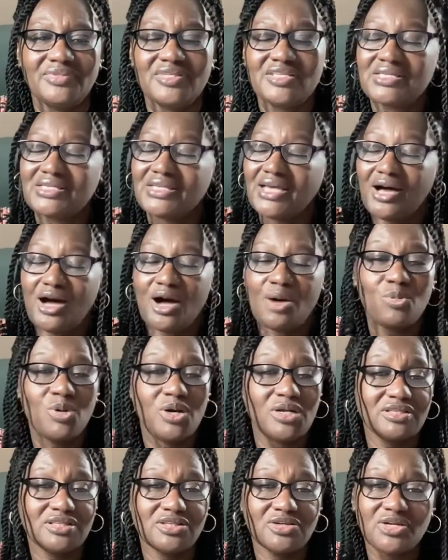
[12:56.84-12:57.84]
Psalm
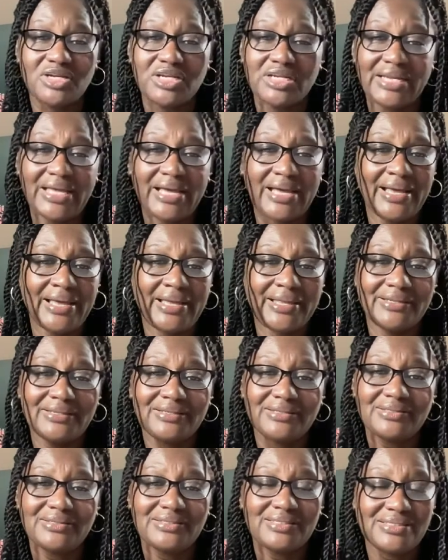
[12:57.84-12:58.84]
139
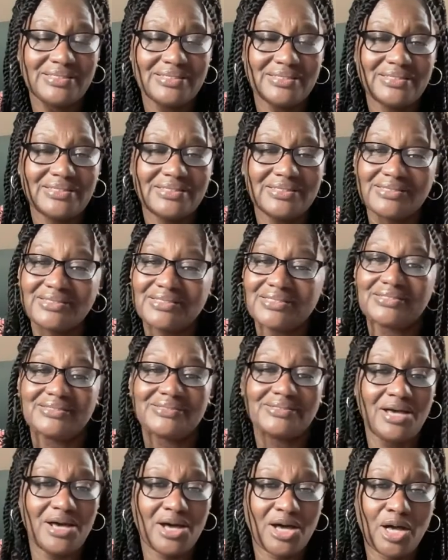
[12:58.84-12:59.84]
is the
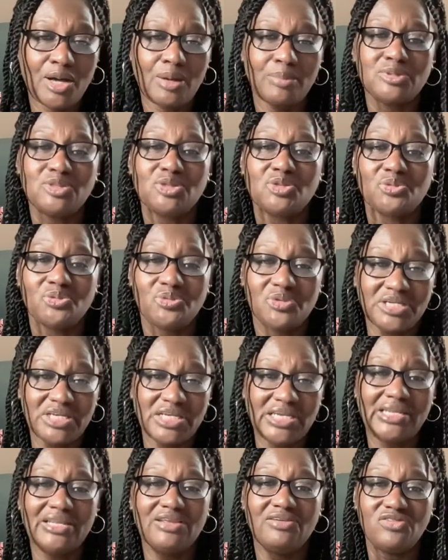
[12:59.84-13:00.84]
psalm to
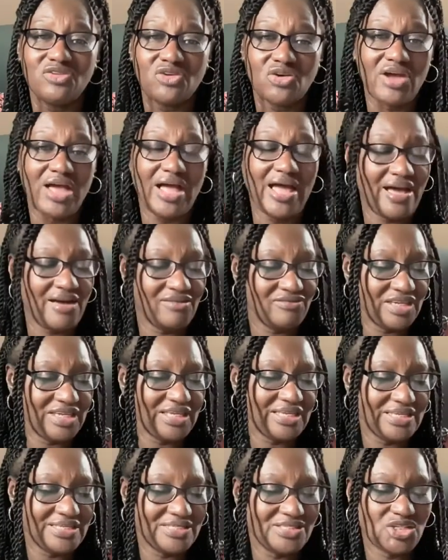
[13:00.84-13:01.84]
read if you're
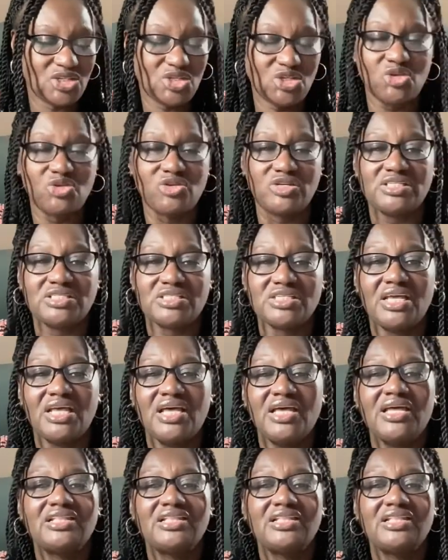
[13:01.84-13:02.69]
having insecurities.